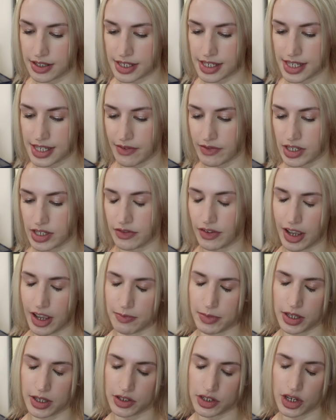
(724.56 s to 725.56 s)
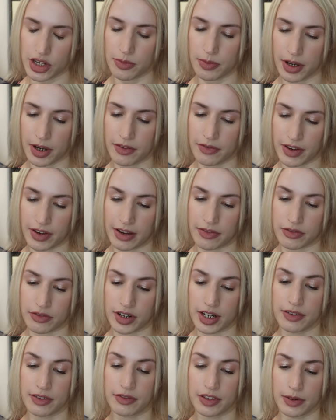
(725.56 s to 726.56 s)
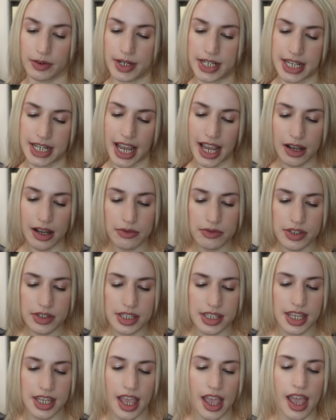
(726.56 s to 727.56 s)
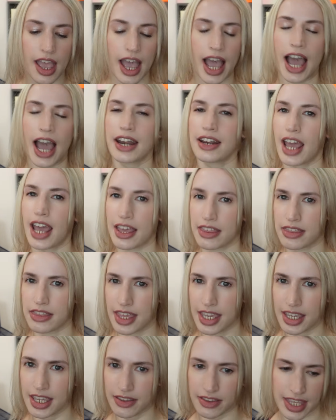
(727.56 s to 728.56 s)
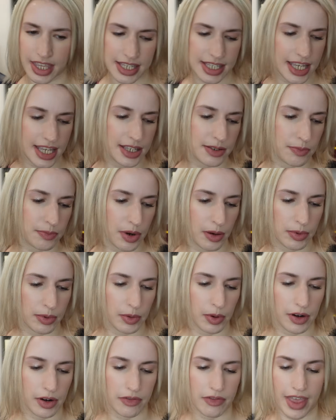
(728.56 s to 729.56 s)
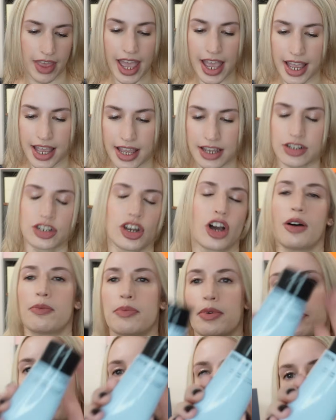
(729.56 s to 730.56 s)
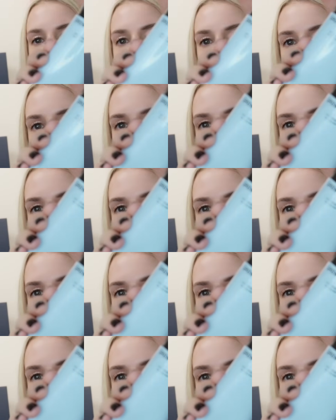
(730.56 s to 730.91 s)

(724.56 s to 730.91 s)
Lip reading: 75ml, 2.53 fluid ounce. And I think this is probably one of their top products.